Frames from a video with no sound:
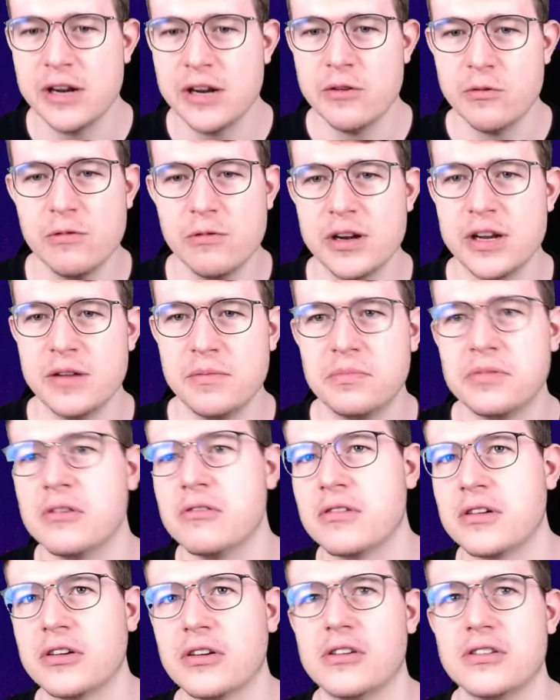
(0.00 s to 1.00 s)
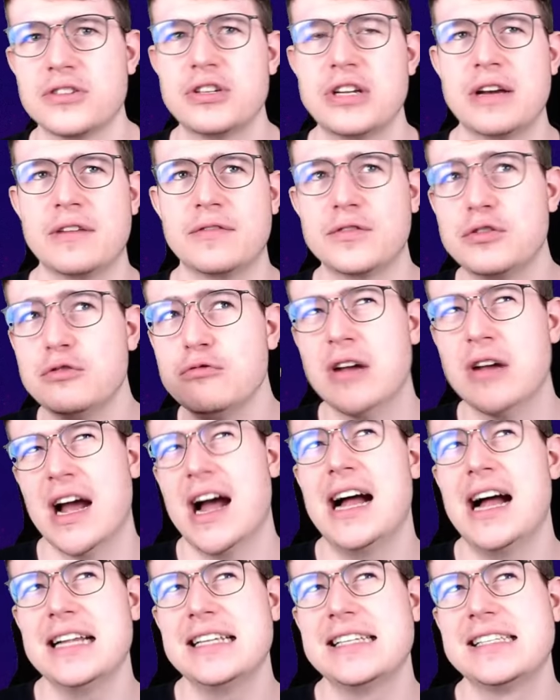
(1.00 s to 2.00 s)
really broken. Also, you have two
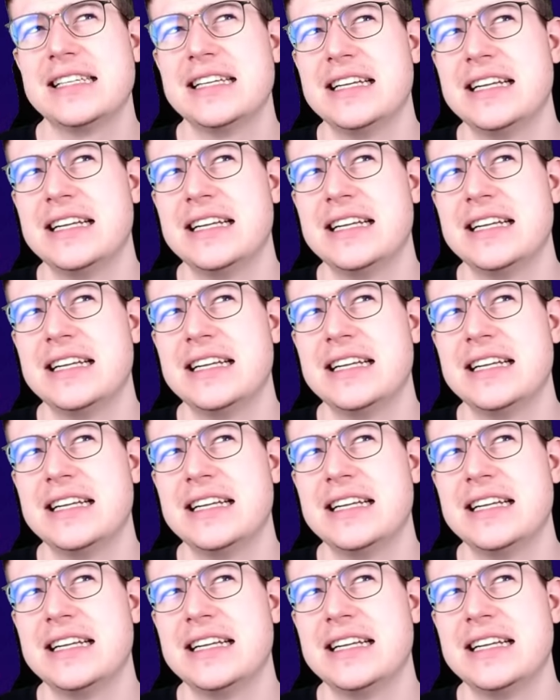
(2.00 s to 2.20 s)
cards.